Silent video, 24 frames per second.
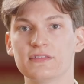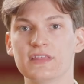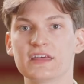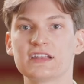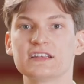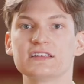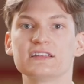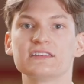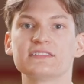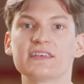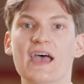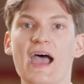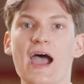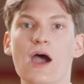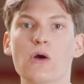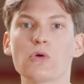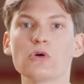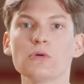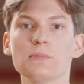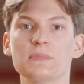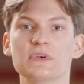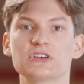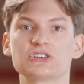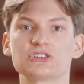then it is
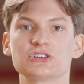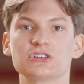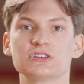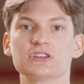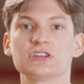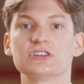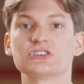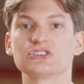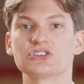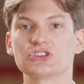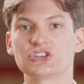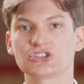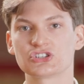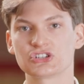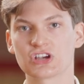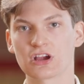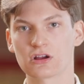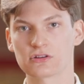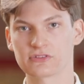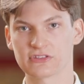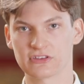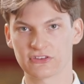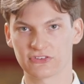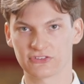our mission to
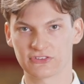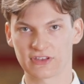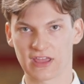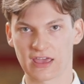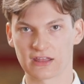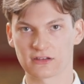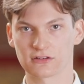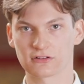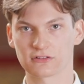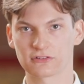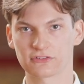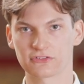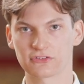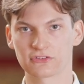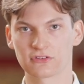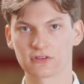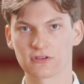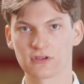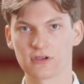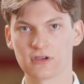share these standards.